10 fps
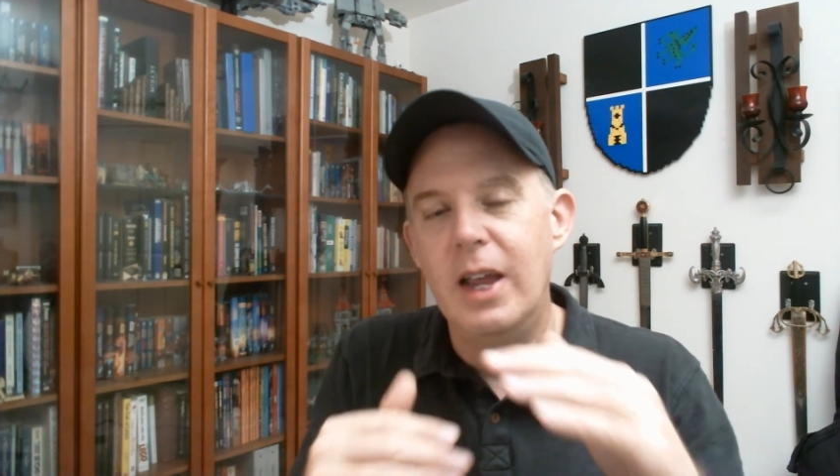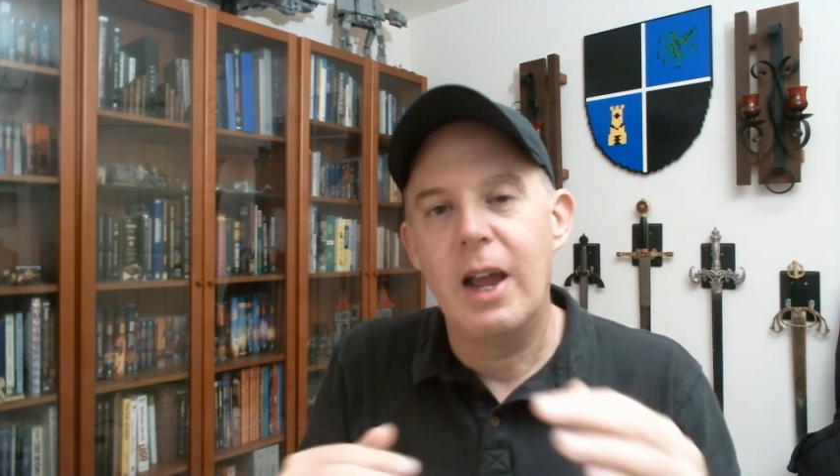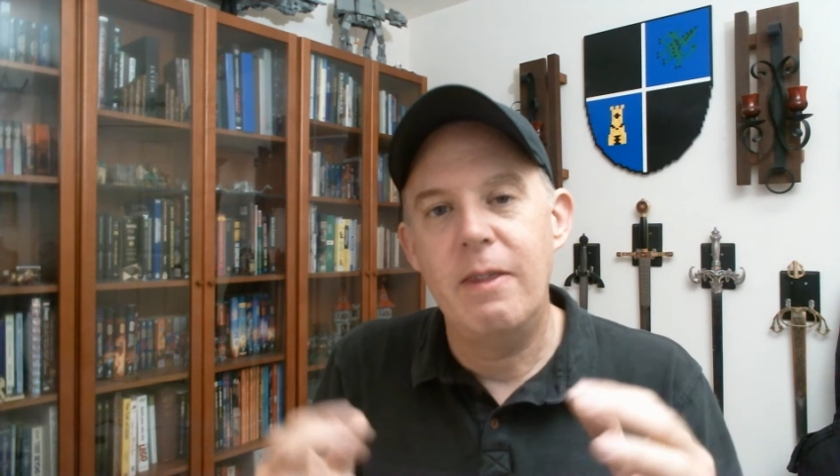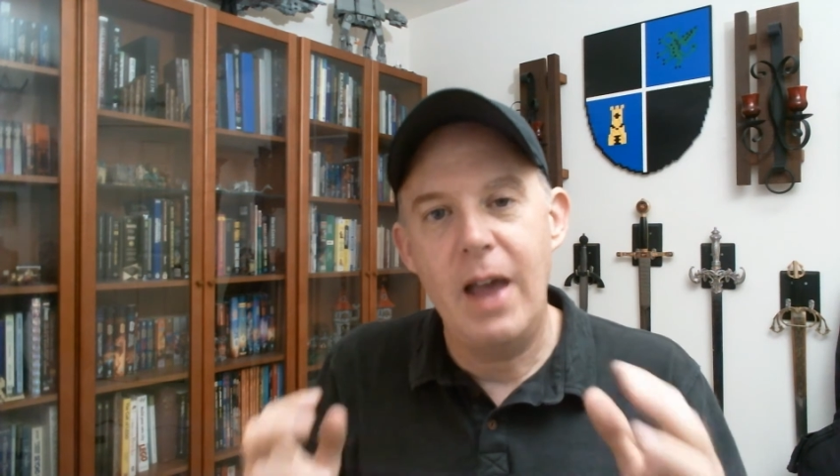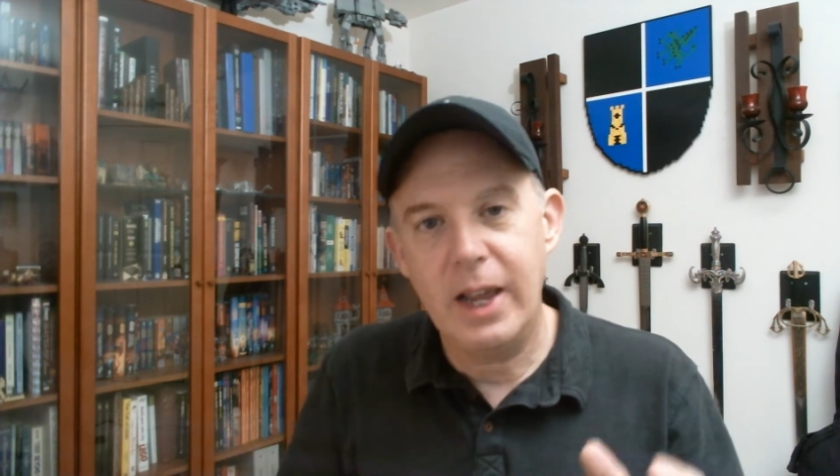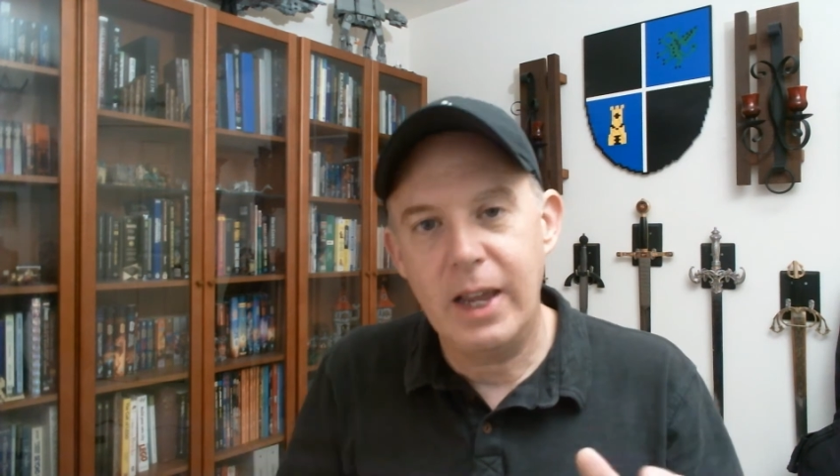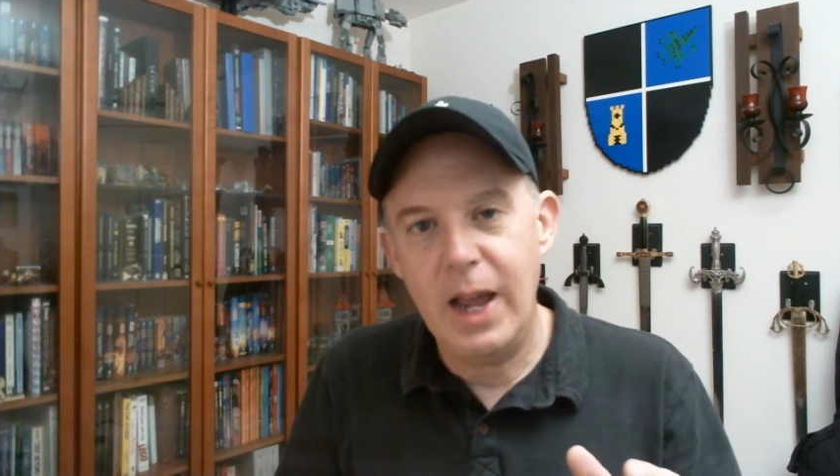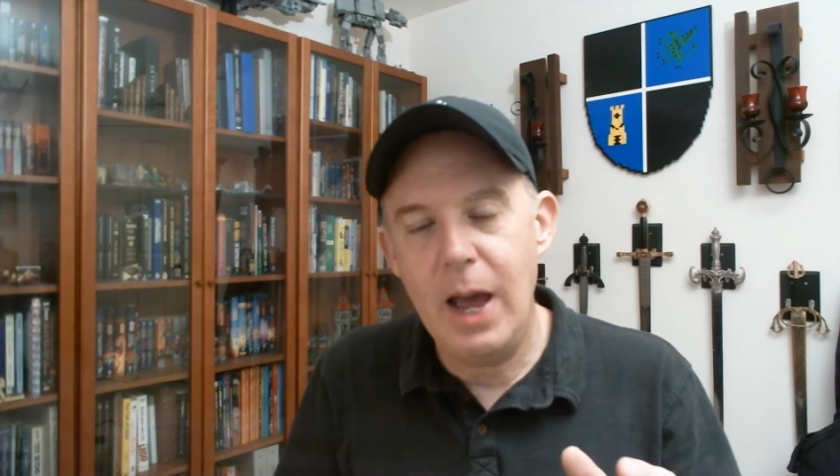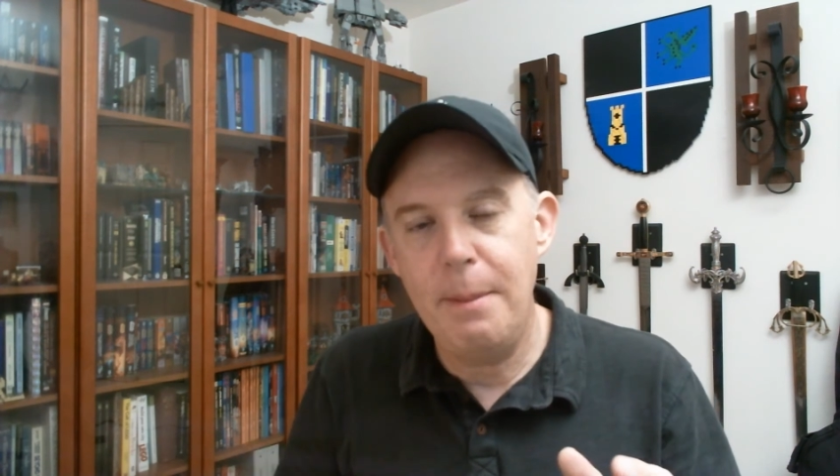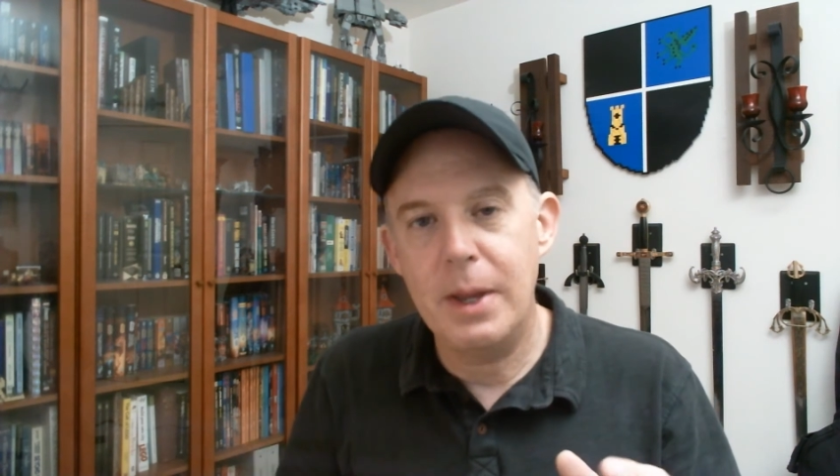And that can
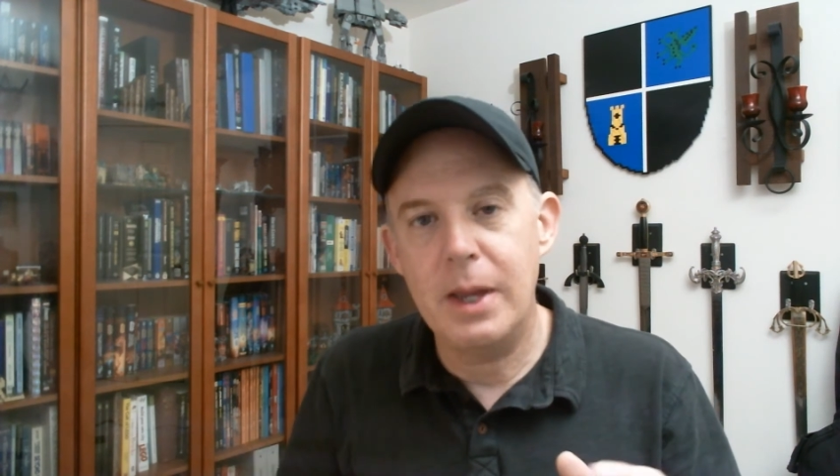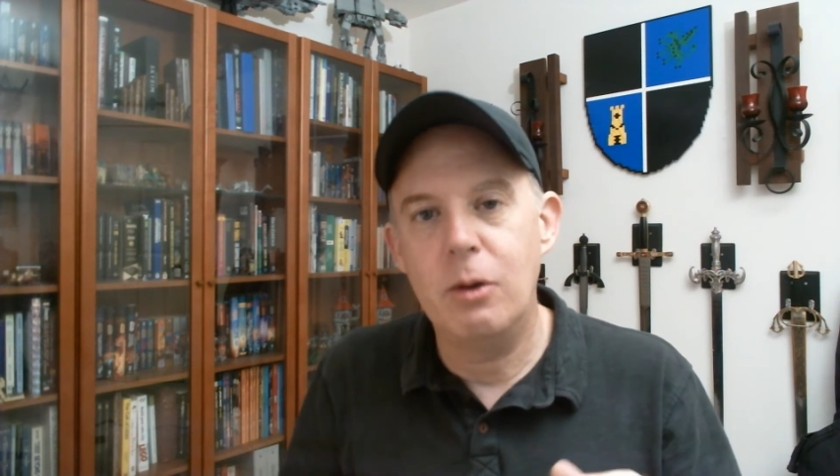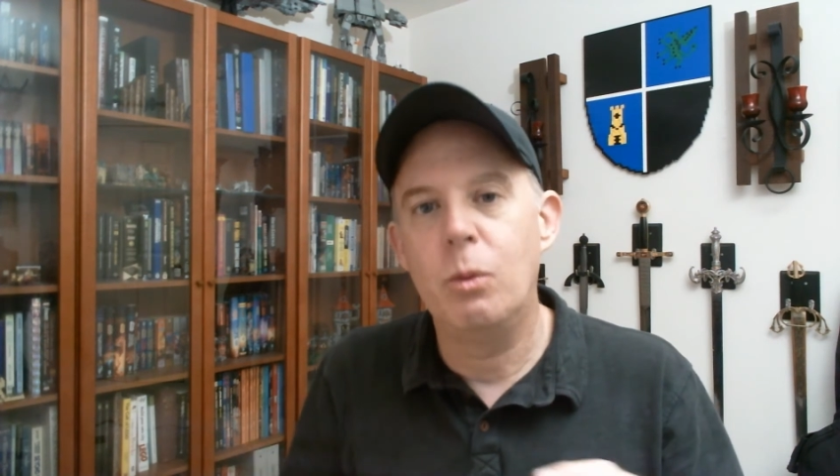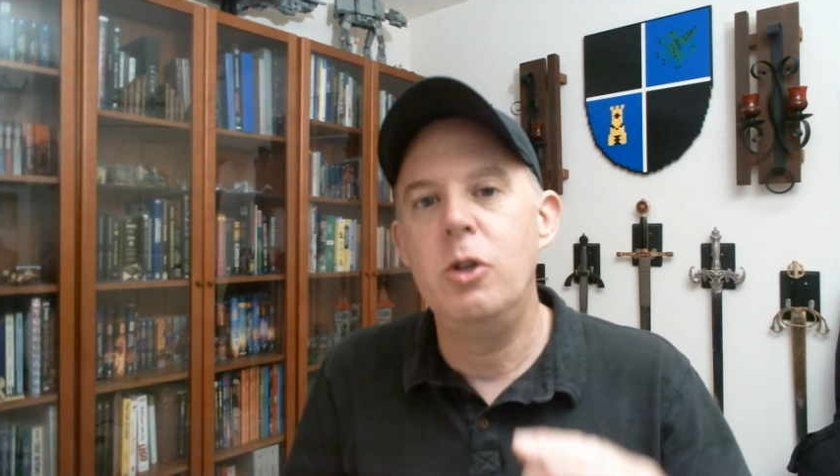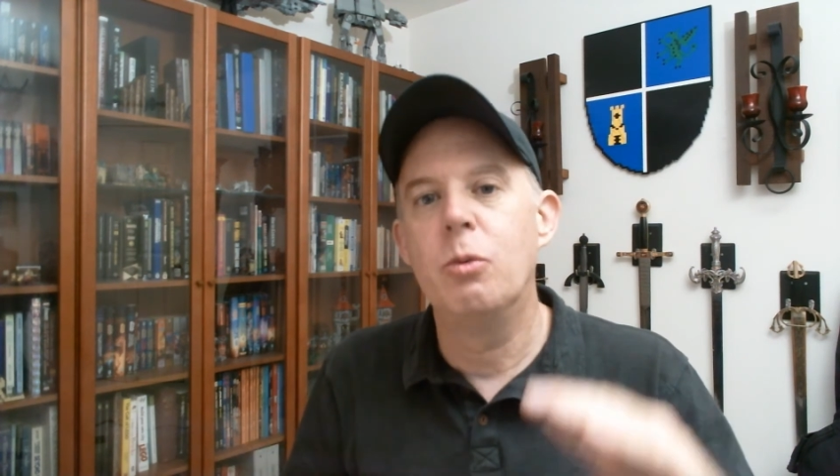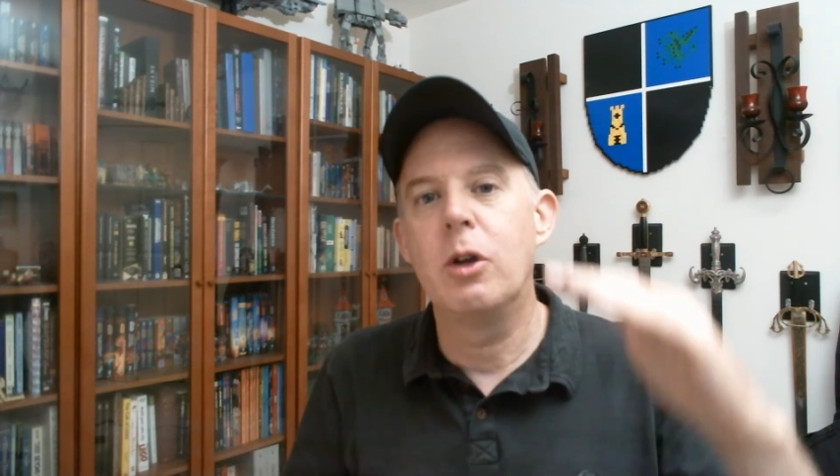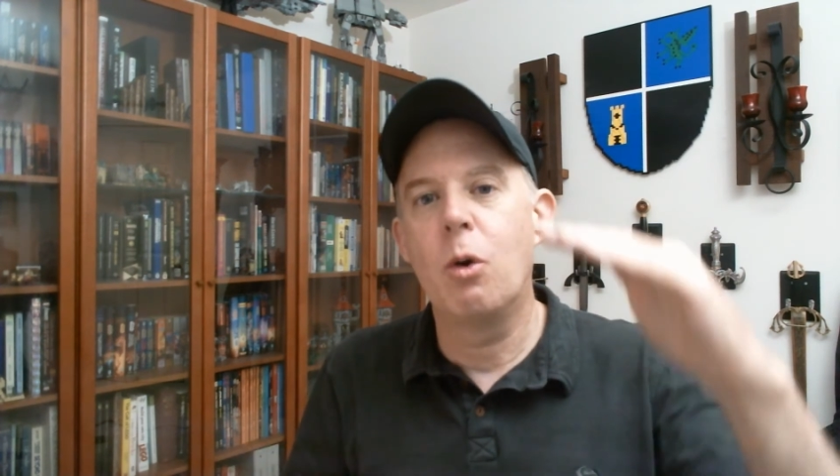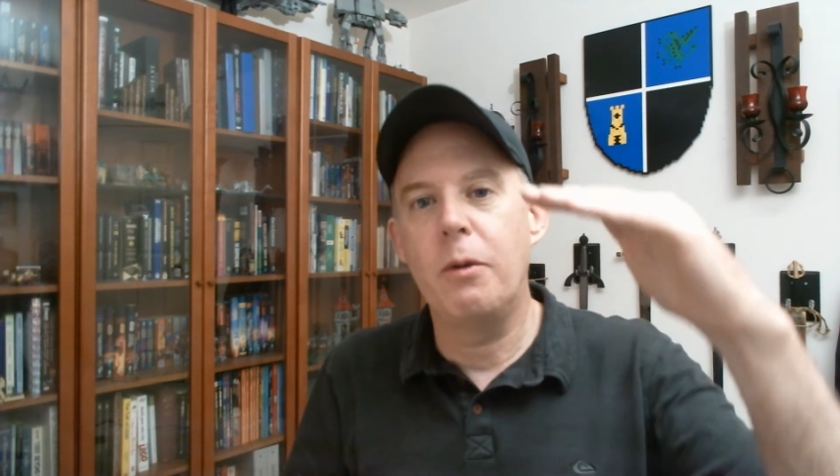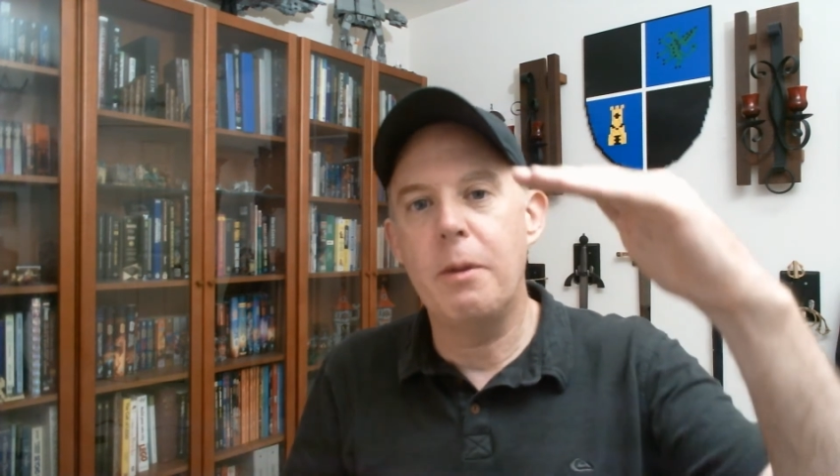happen when you record